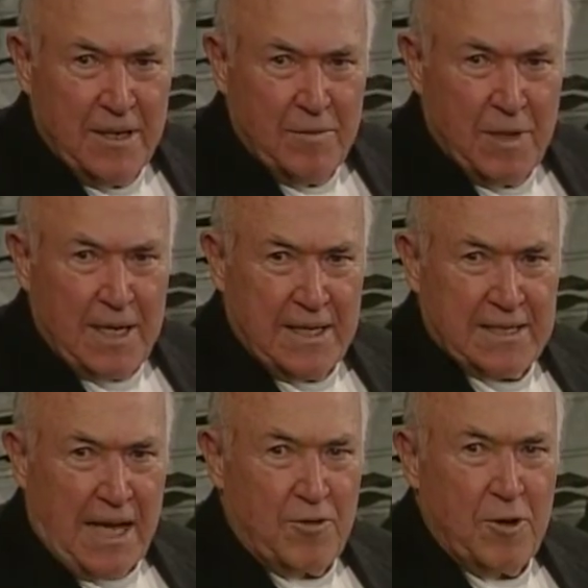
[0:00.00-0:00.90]

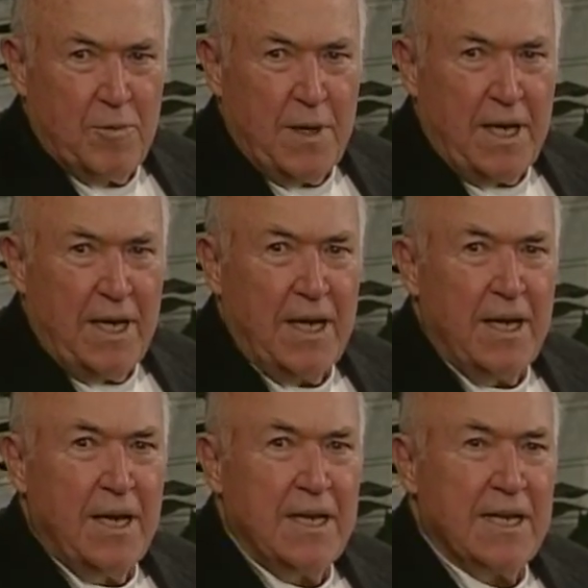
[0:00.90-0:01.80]
because that would be
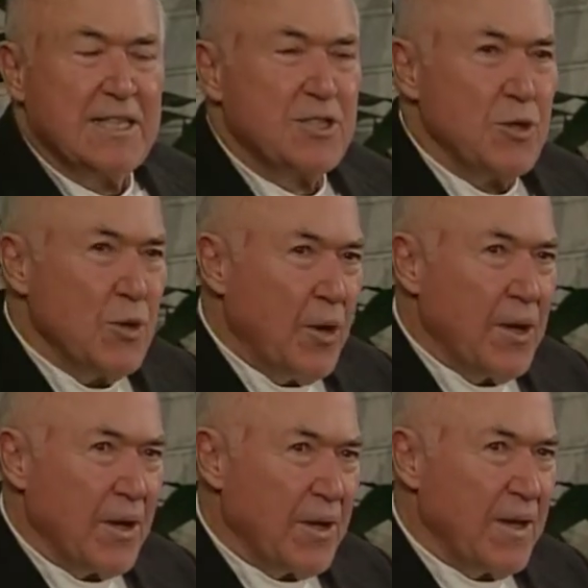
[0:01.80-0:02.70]

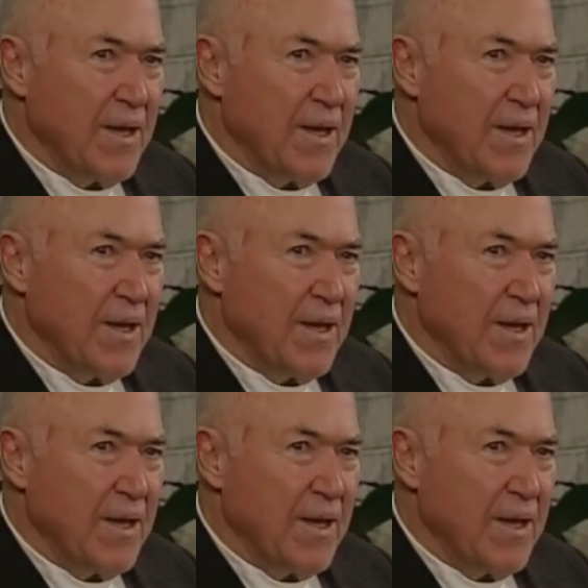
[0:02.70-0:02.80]
disloyal